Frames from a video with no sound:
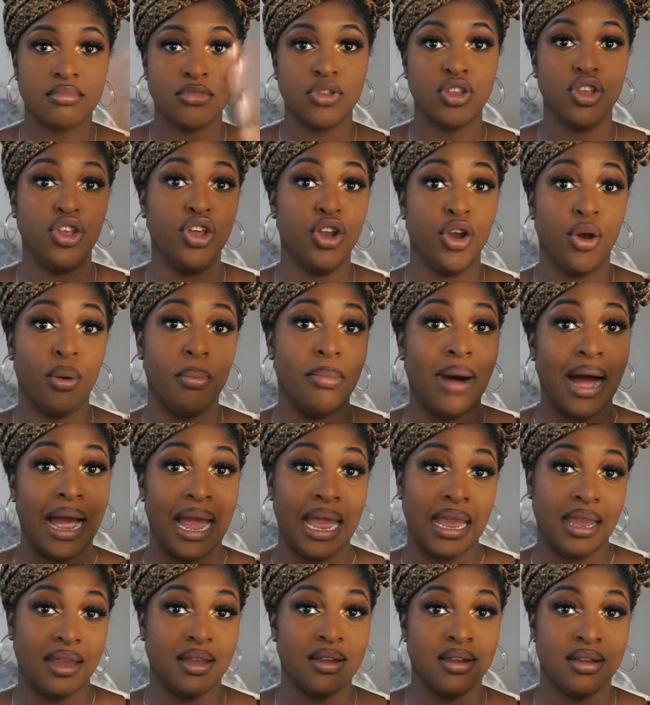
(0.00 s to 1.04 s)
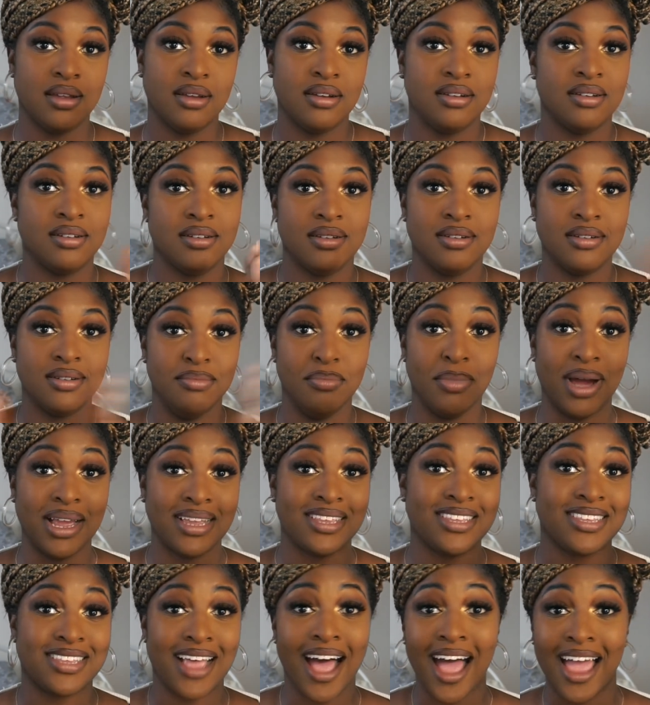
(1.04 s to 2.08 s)
you know, my
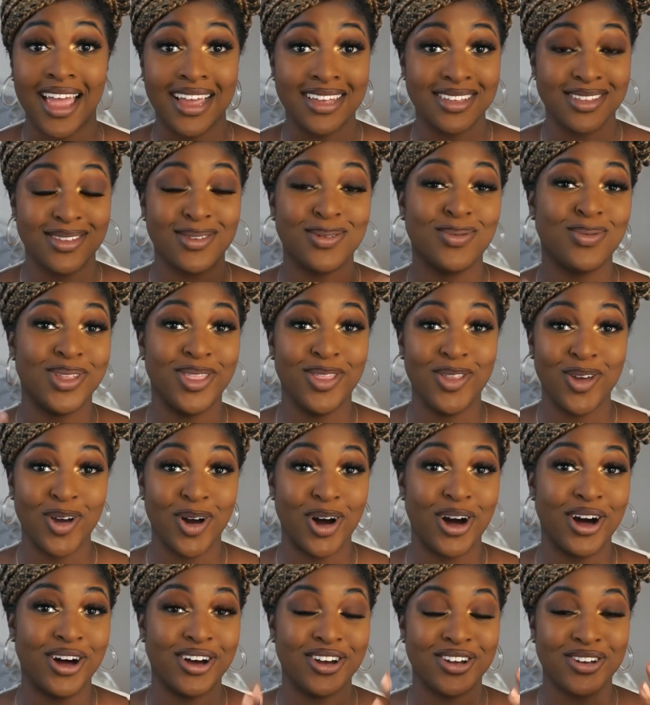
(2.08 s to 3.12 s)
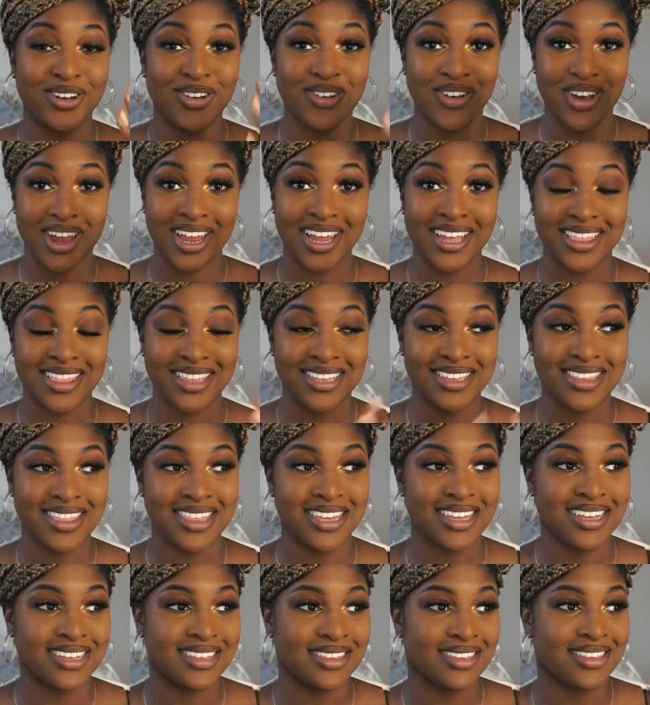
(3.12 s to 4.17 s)
size when they are creating these
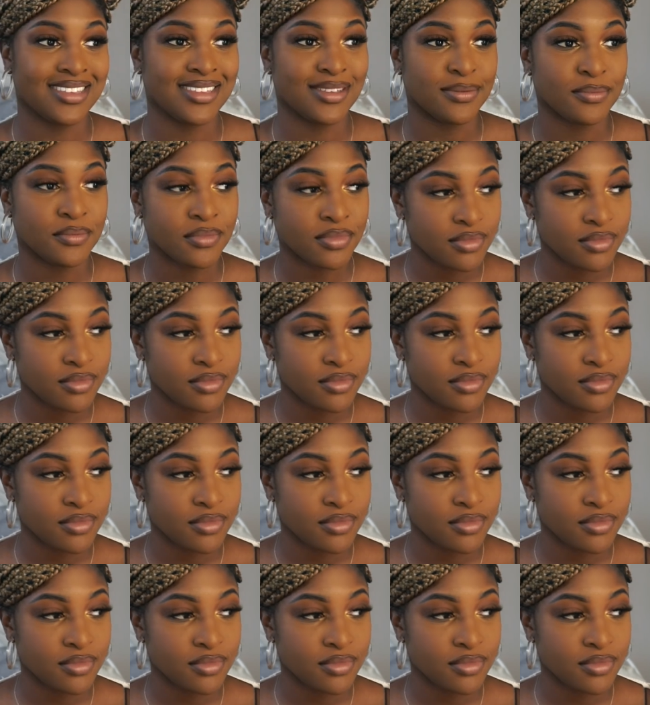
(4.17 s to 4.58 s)
things.